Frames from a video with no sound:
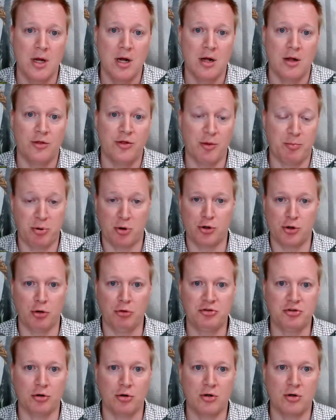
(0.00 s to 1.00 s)
the
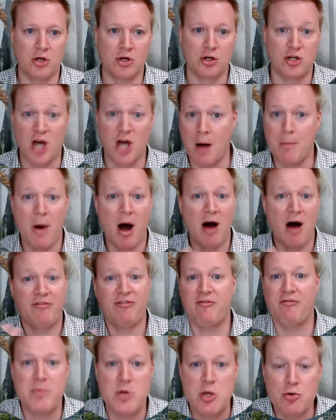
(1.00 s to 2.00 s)
producer could come off
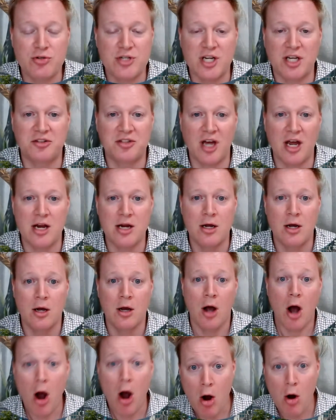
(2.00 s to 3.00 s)
of mute and say,
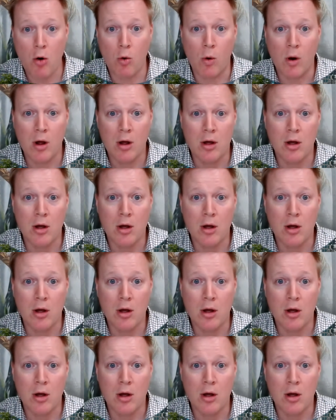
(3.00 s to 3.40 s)
oh,